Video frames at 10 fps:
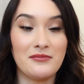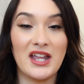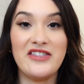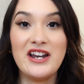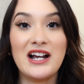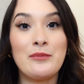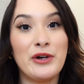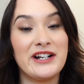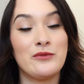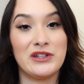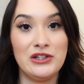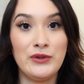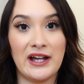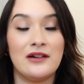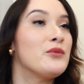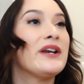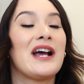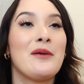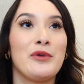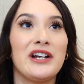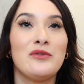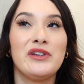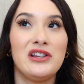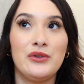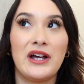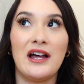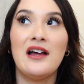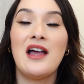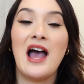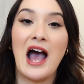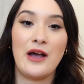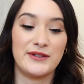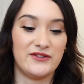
And then I got pregnant with Luca. When I got pregnant with Luca, I was